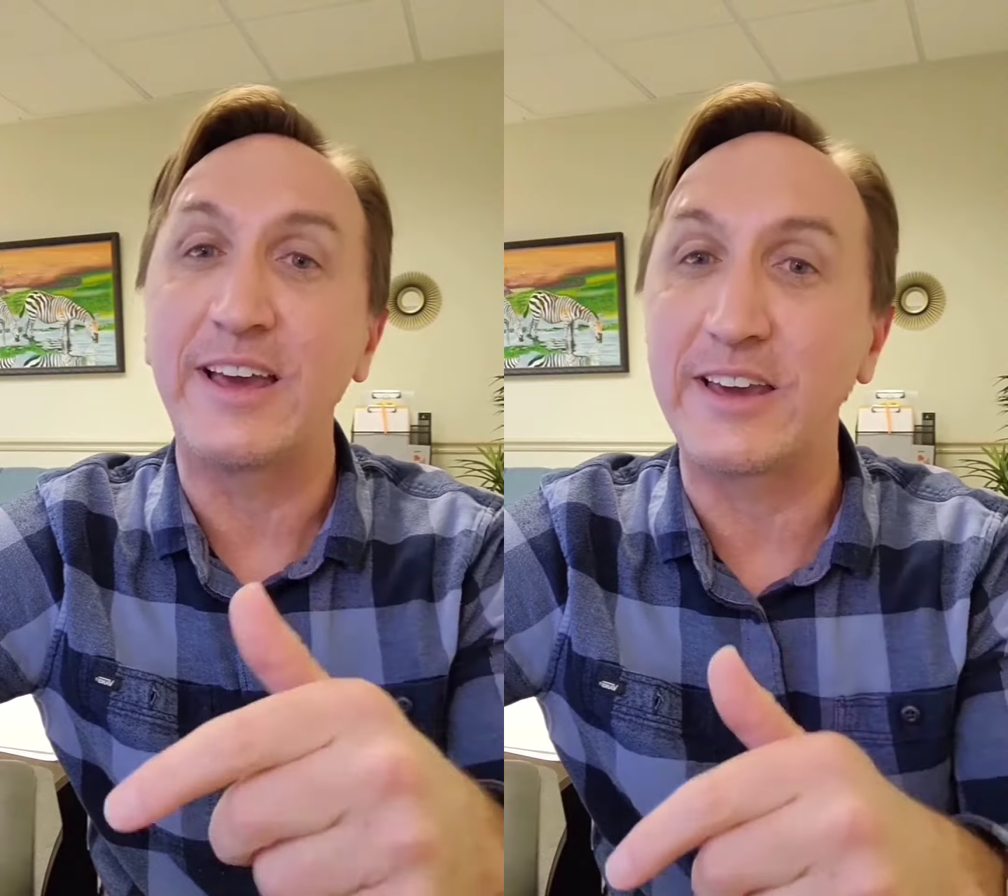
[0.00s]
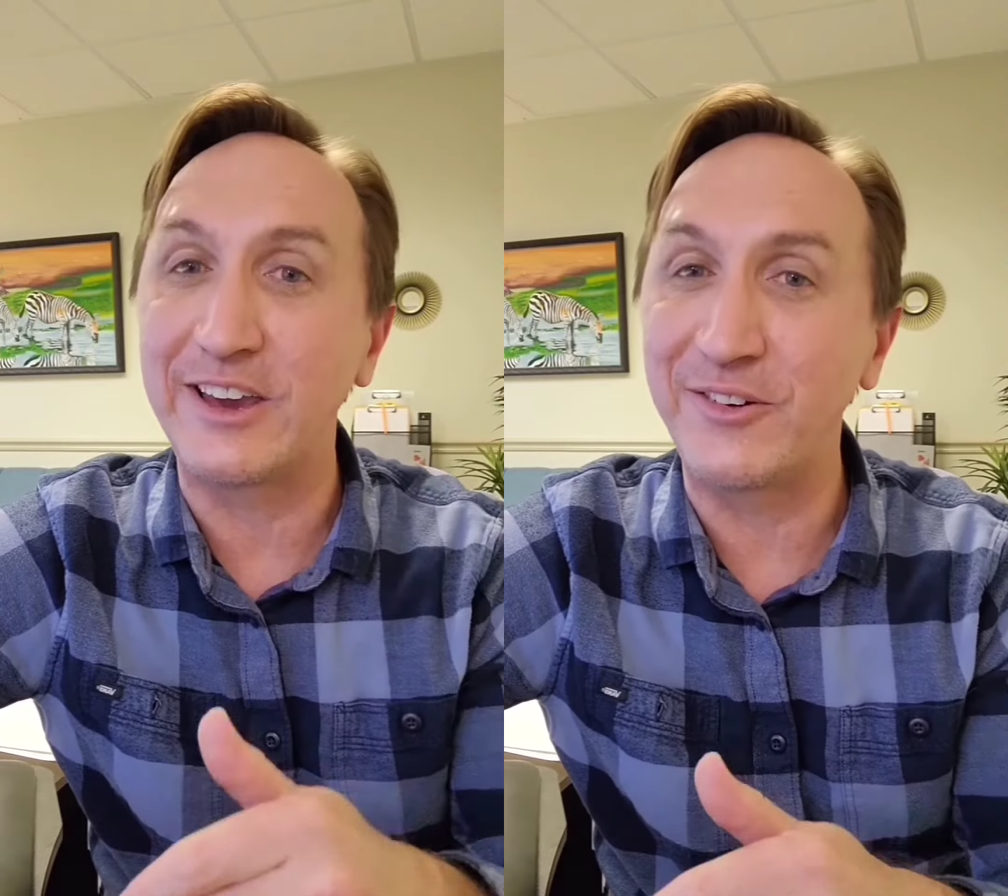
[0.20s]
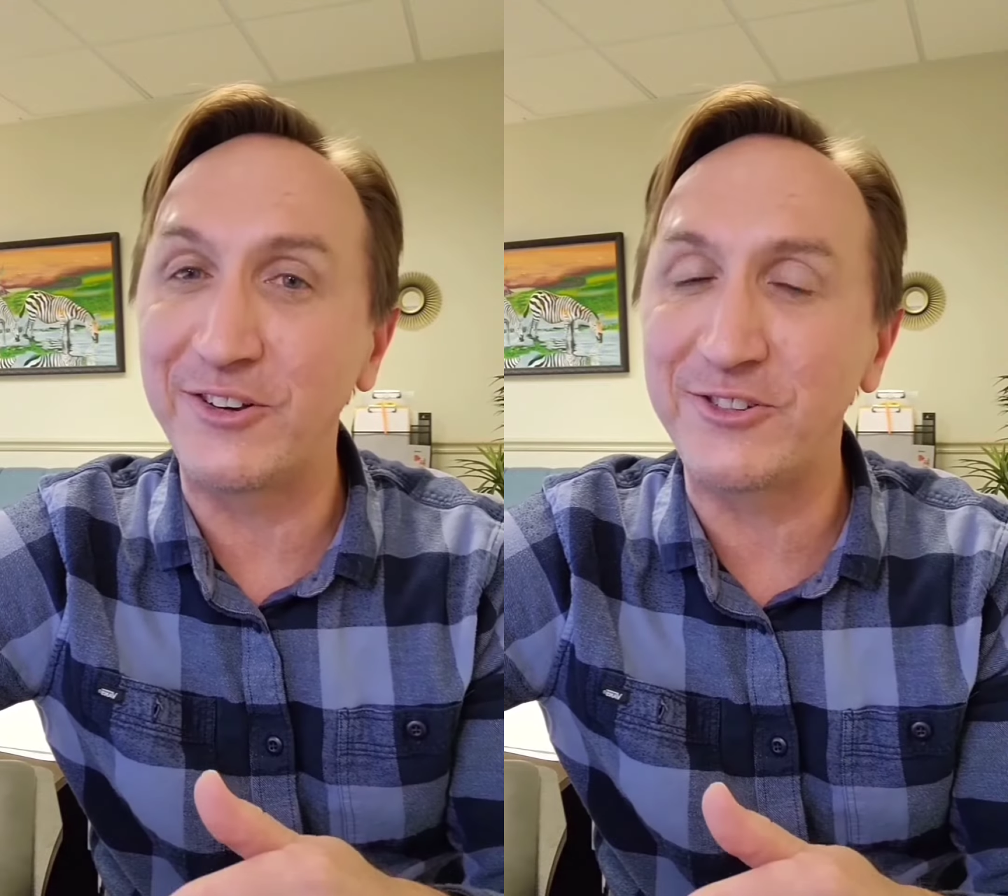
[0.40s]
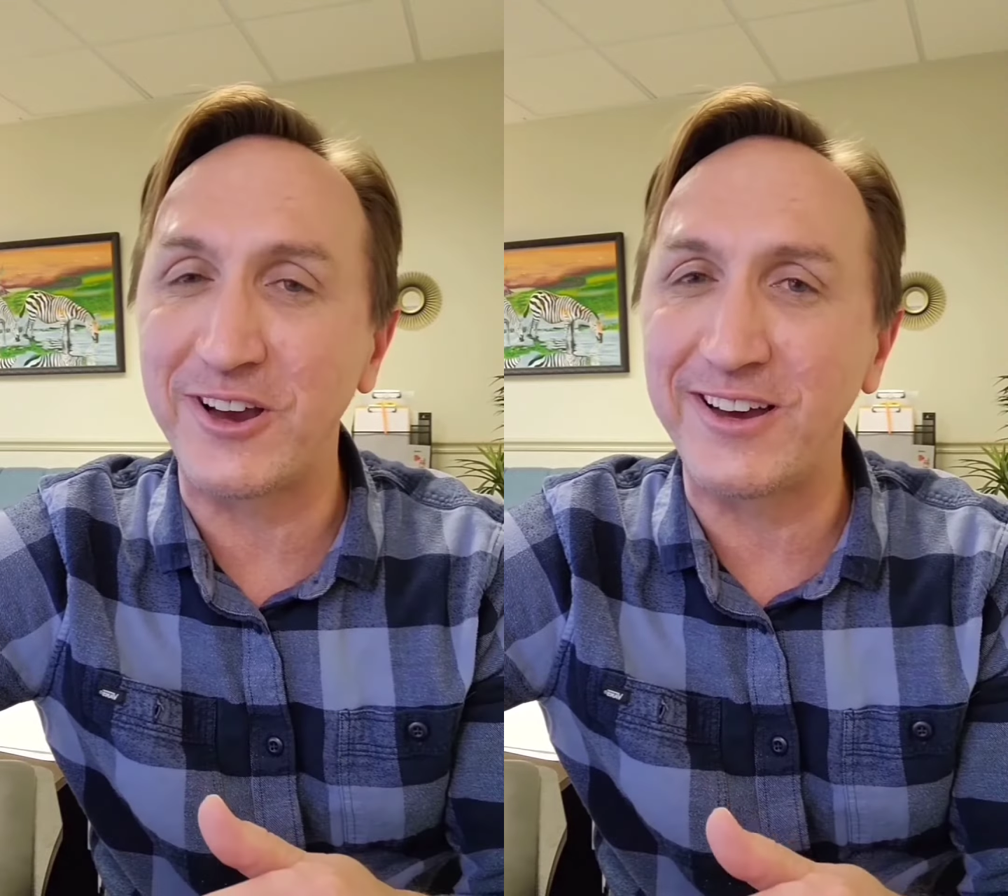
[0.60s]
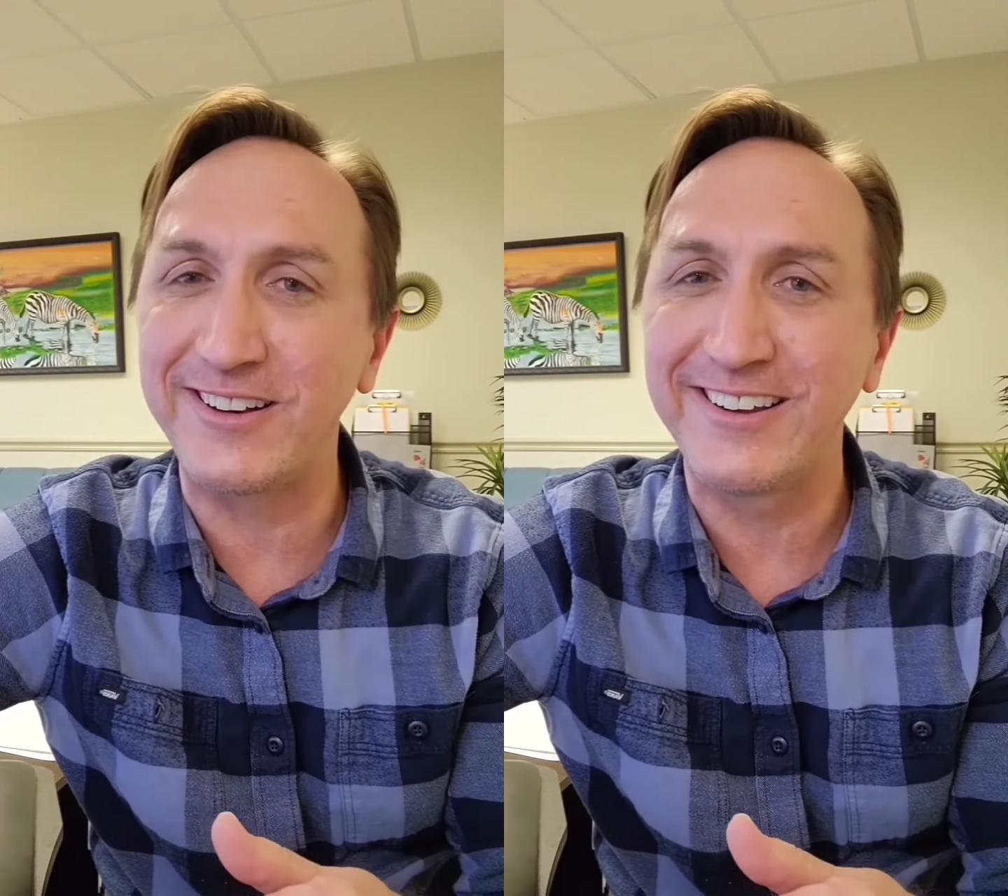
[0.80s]
Give it a
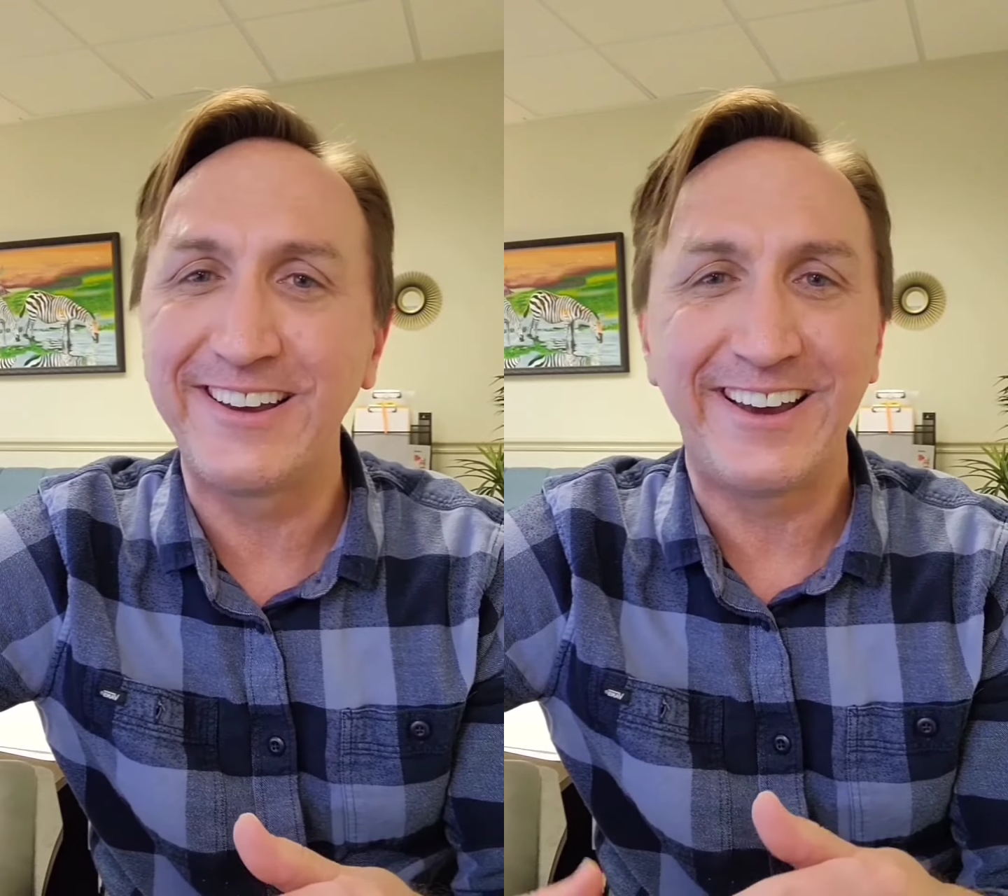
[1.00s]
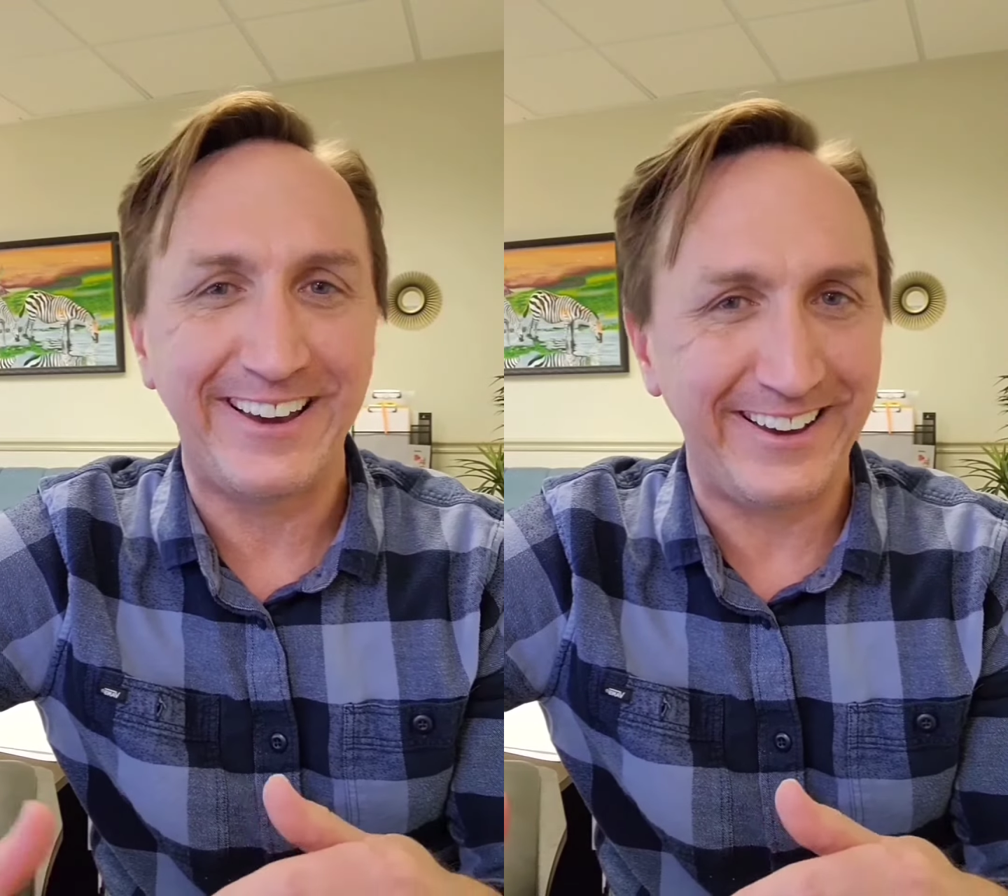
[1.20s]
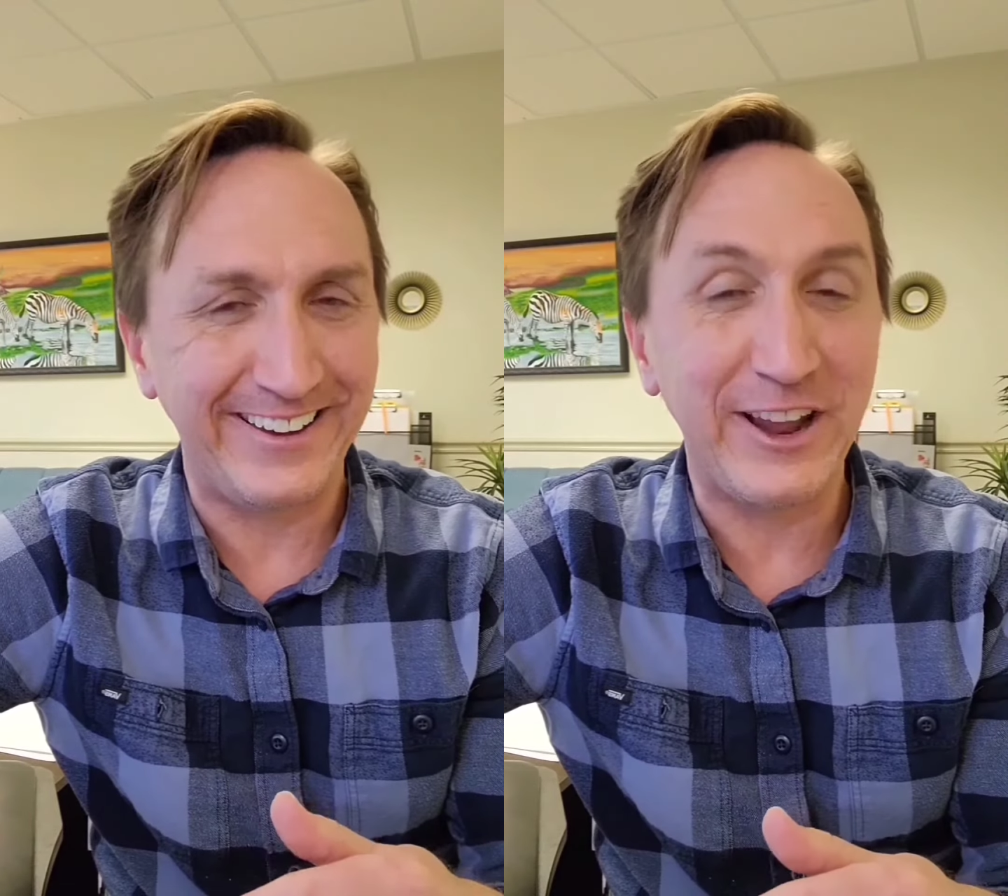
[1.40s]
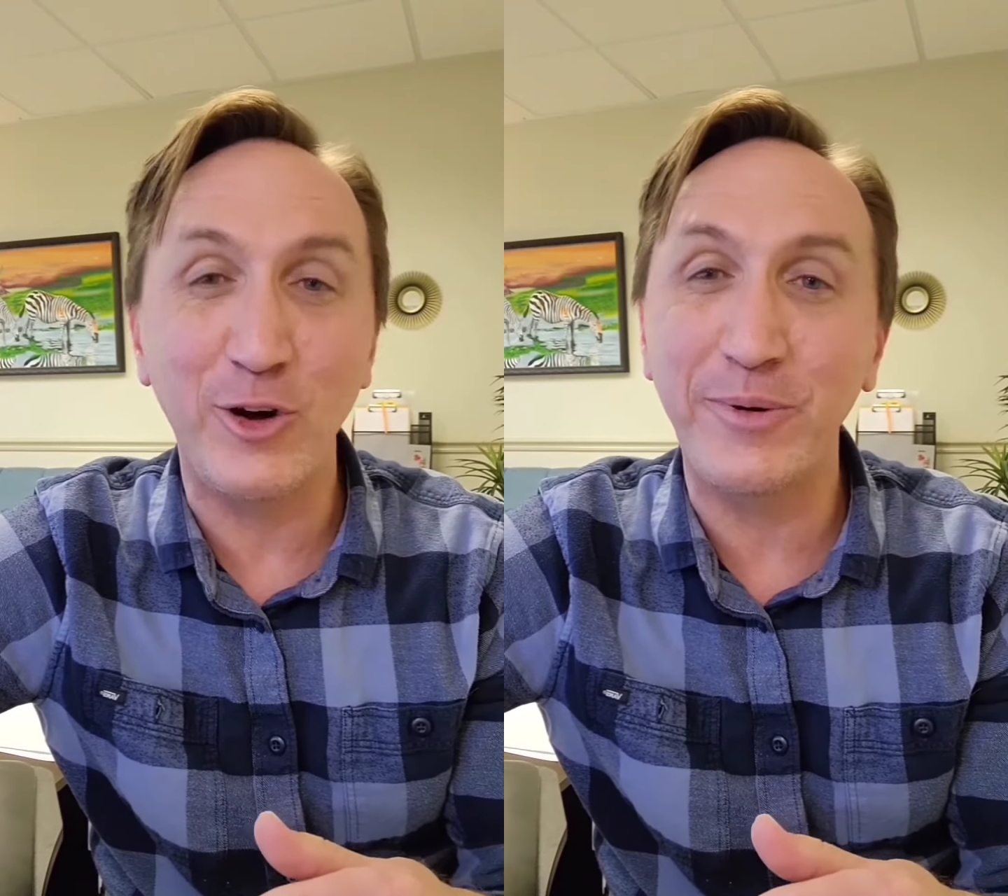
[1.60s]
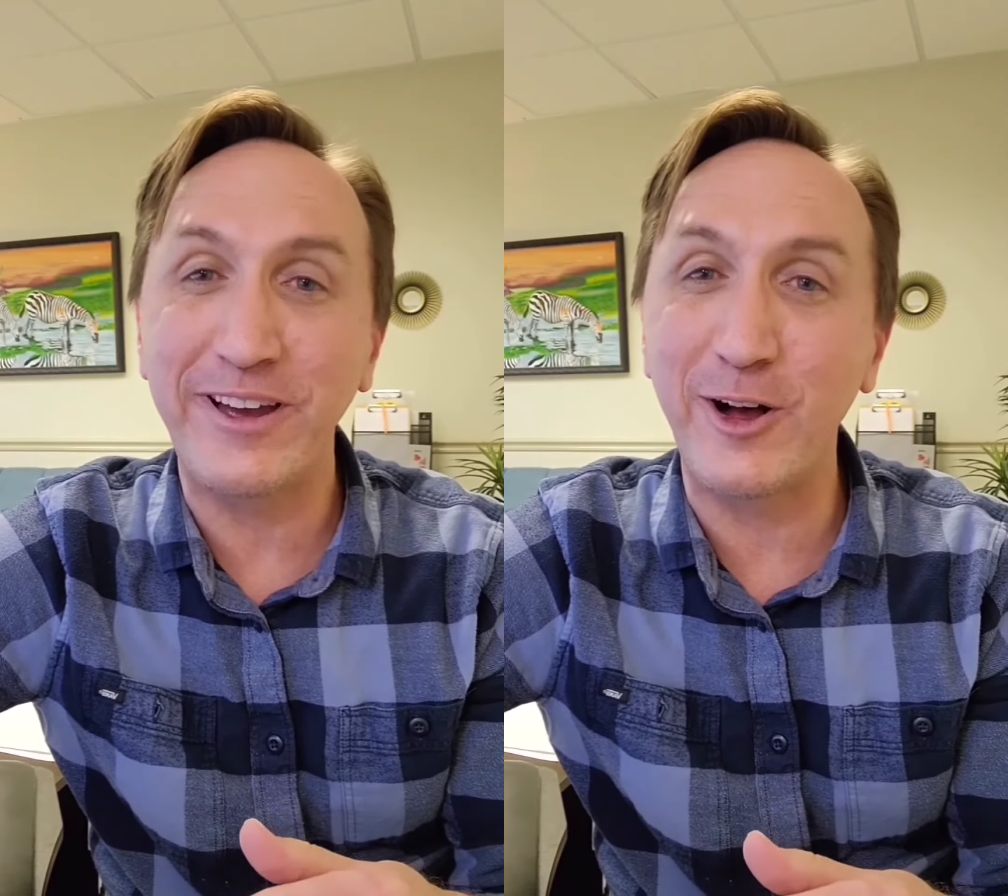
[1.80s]
shot, and I
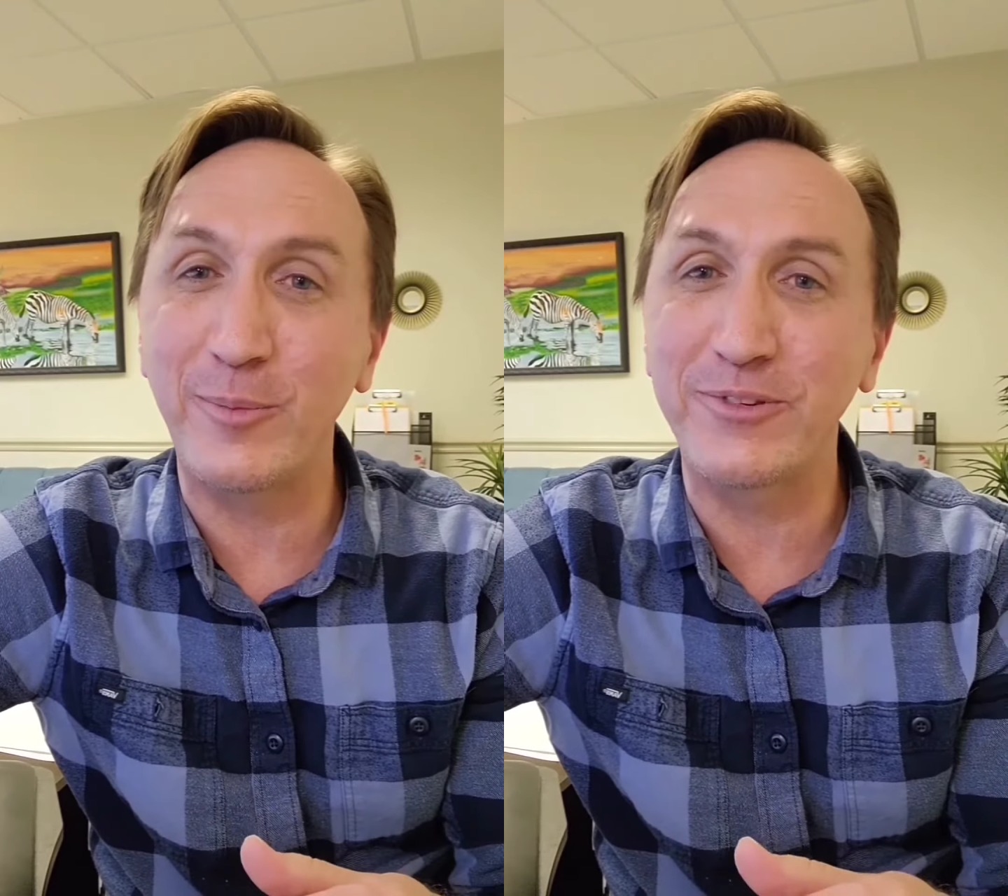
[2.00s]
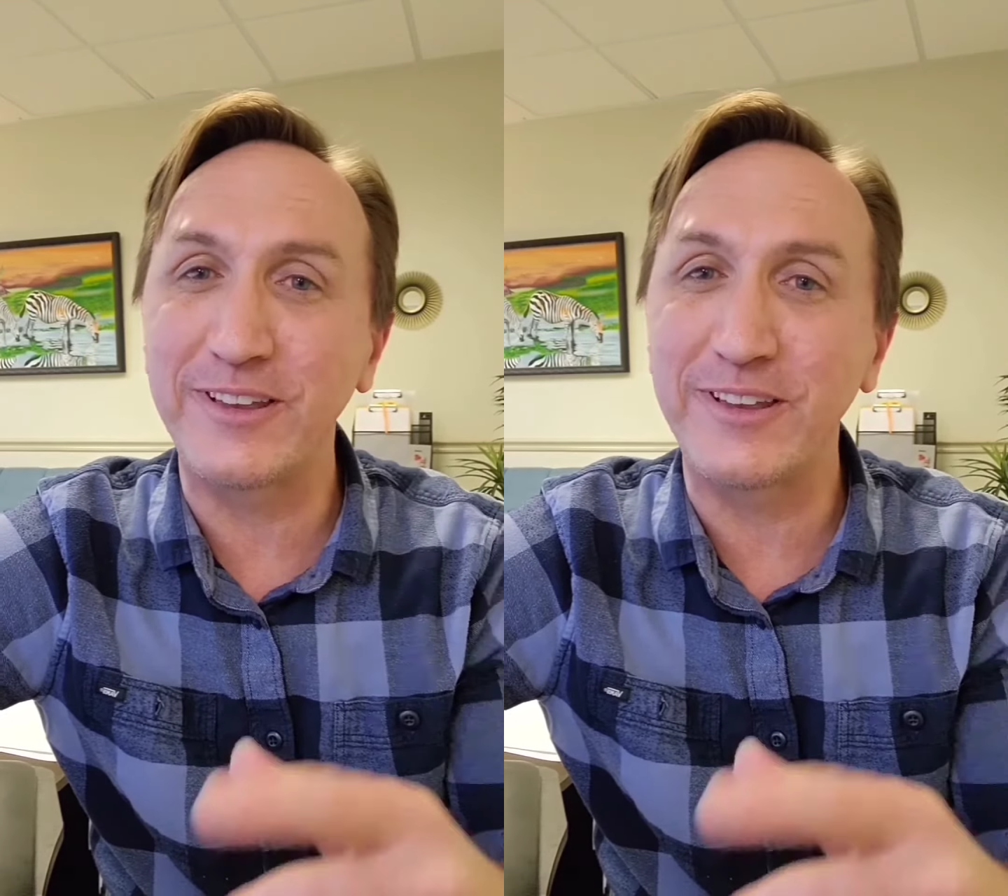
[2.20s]
hope it helps.